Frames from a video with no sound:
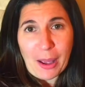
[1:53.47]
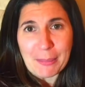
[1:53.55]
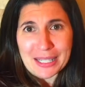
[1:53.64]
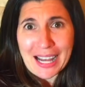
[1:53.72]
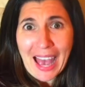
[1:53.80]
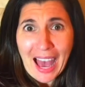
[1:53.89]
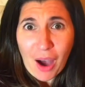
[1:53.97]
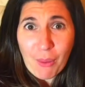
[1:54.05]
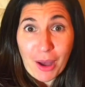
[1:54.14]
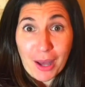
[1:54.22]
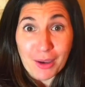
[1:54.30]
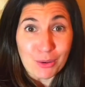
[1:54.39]
I mean,
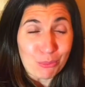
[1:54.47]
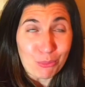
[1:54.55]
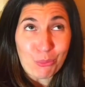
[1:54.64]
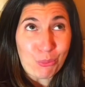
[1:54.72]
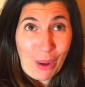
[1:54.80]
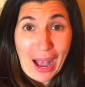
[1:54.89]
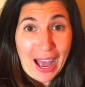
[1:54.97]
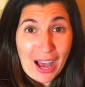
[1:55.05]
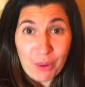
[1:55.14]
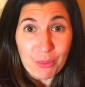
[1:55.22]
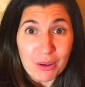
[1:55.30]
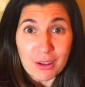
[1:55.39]
how, uh,
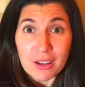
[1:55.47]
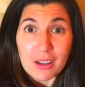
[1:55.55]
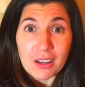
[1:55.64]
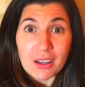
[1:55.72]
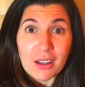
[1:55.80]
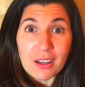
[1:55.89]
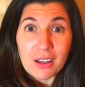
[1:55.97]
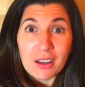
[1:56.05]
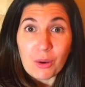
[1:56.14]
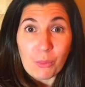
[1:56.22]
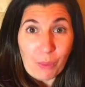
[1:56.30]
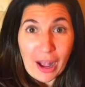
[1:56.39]
wow,
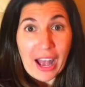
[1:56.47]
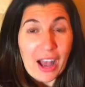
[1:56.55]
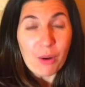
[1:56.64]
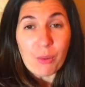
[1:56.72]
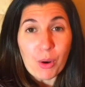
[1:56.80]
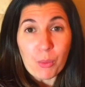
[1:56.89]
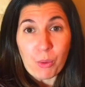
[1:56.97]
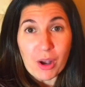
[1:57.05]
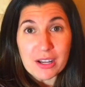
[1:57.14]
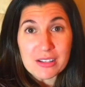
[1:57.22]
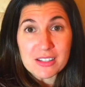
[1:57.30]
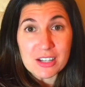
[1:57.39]
wow
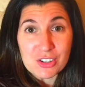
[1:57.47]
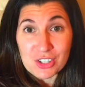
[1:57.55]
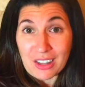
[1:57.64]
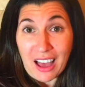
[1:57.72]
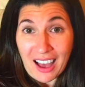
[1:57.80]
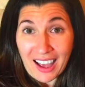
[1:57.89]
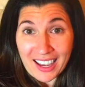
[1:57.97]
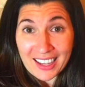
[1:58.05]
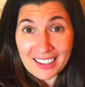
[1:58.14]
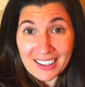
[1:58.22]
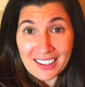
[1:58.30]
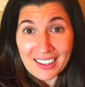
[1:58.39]
was
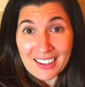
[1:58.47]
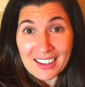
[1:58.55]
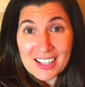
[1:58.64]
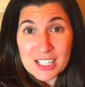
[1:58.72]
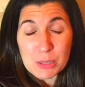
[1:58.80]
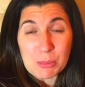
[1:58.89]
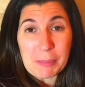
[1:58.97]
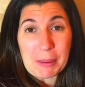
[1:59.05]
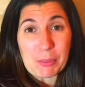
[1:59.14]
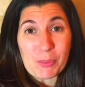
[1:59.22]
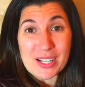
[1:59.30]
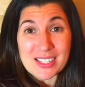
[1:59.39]
July so many
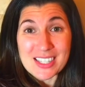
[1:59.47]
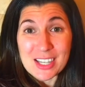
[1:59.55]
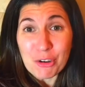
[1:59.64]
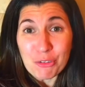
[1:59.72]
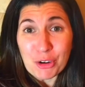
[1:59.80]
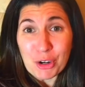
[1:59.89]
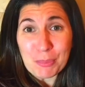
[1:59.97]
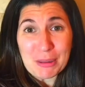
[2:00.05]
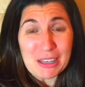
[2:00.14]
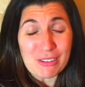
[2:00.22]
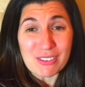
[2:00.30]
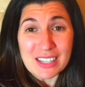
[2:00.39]
people went silver,
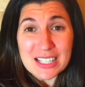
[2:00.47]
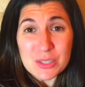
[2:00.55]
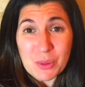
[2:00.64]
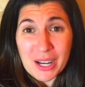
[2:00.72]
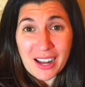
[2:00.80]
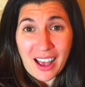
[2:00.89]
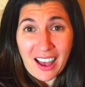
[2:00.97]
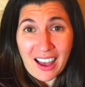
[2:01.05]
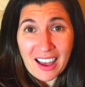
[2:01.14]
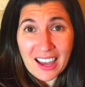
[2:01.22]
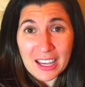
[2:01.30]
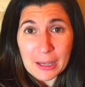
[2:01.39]
PVs went
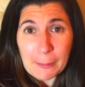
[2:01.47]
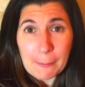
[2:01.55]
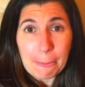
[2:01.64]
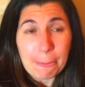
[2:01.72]
high.